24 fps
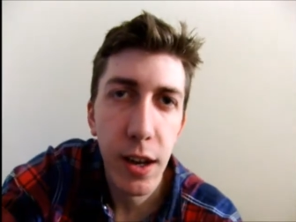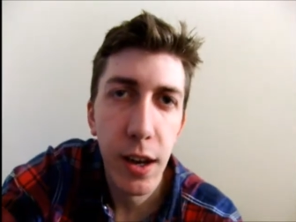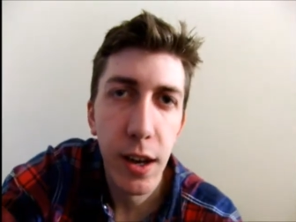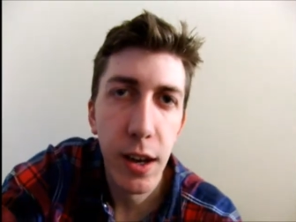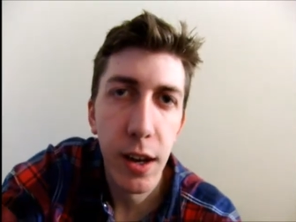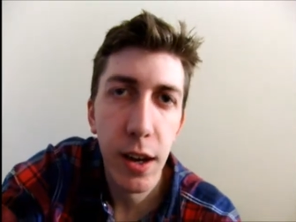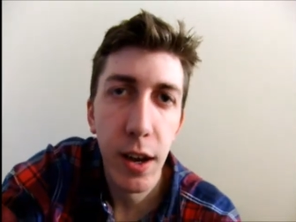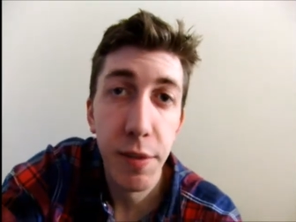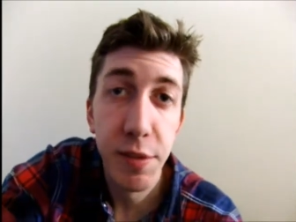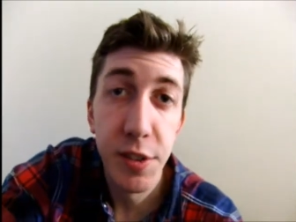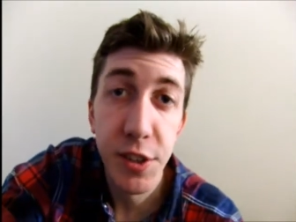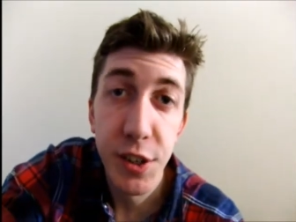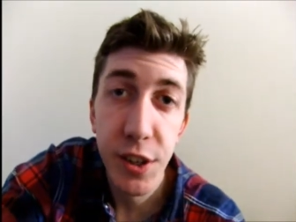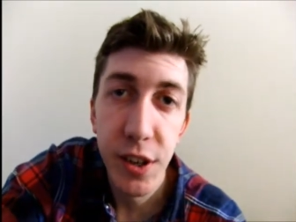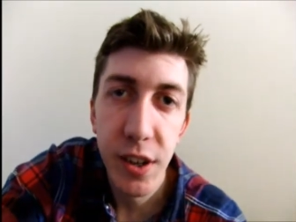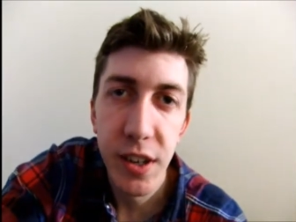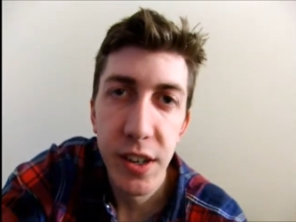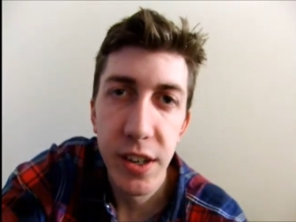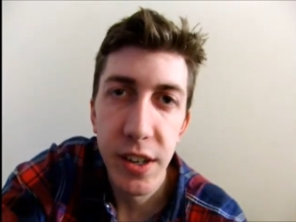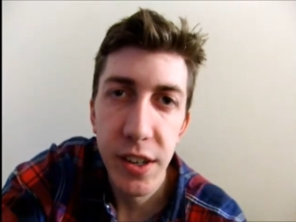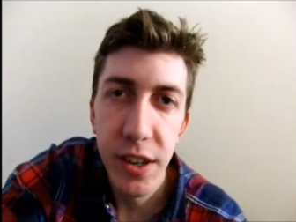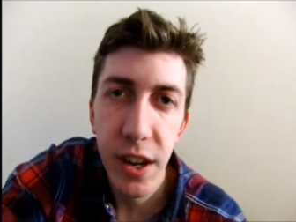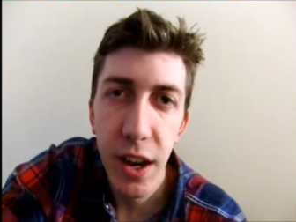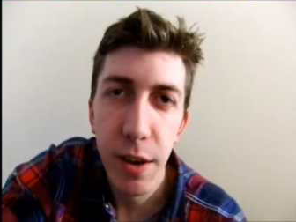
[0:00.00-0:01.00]
I've
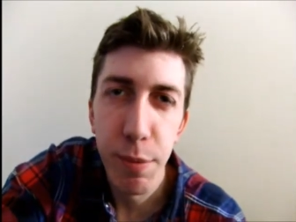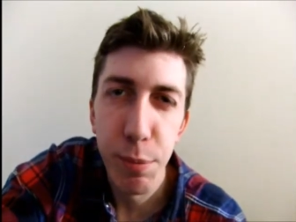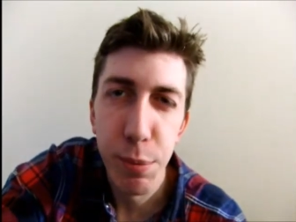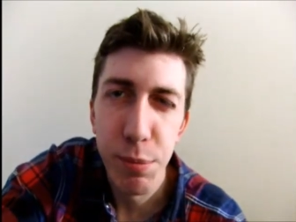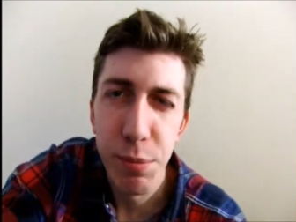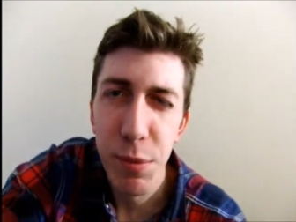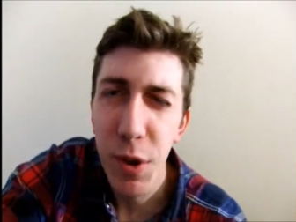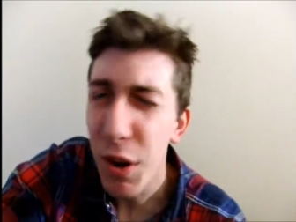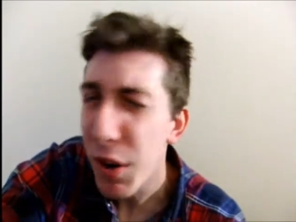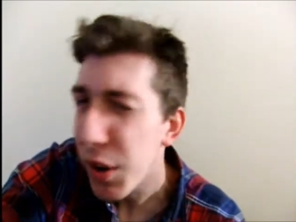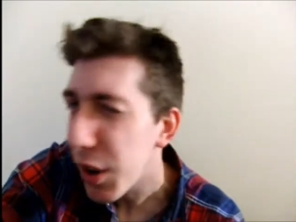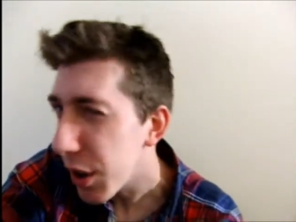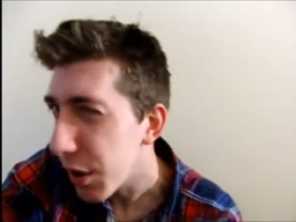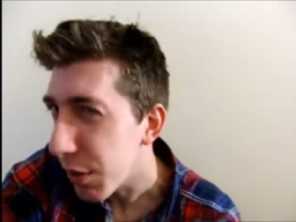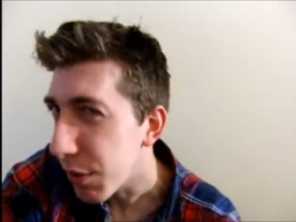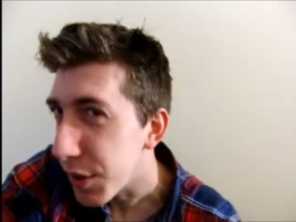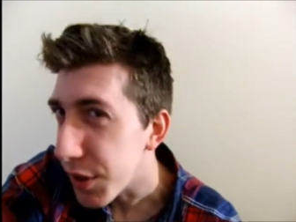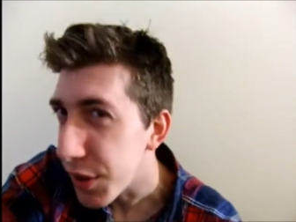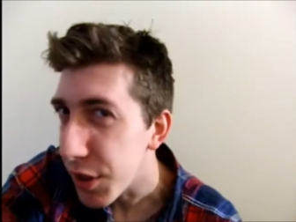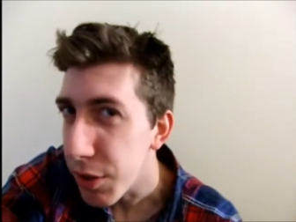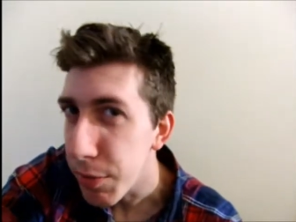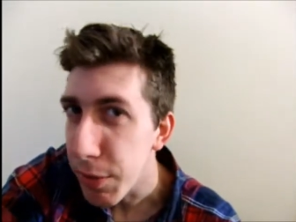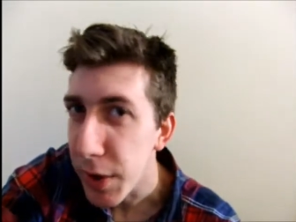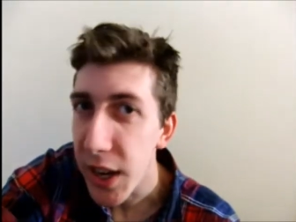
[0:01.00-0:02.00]
decided I'm not going
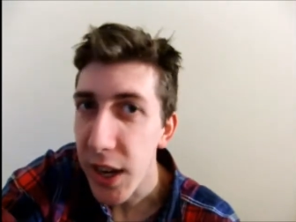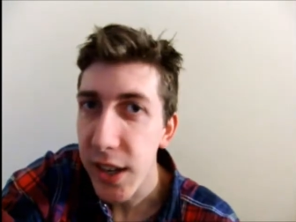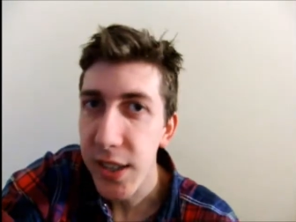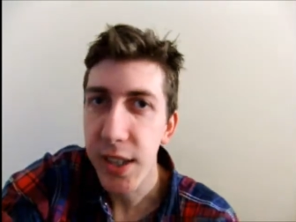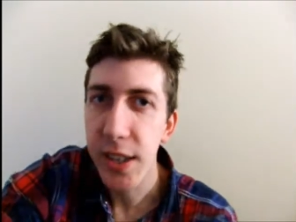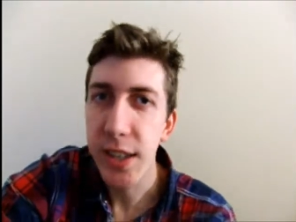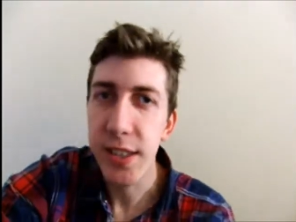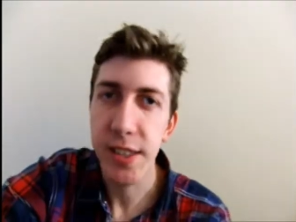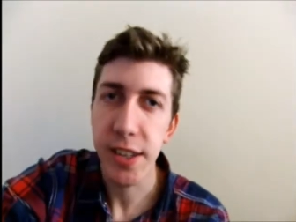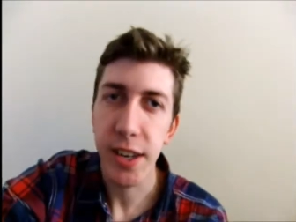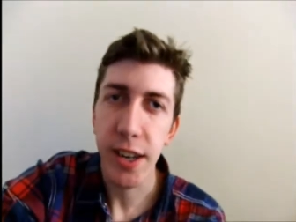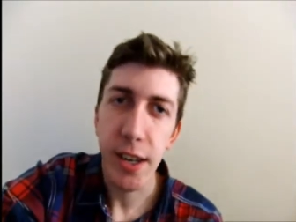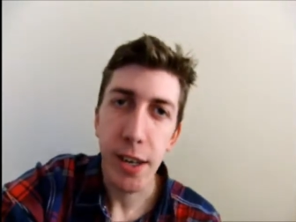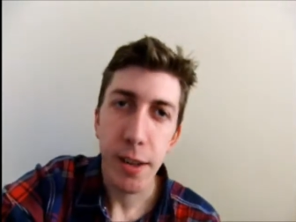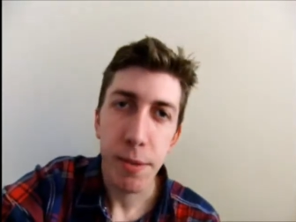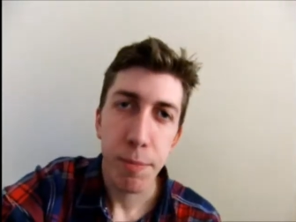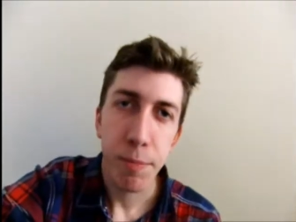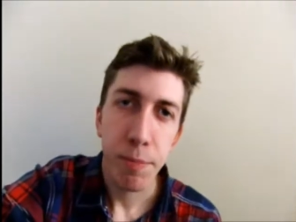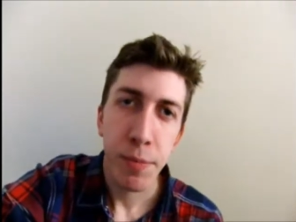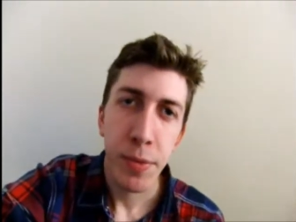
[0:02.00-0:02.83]
to do my essay today.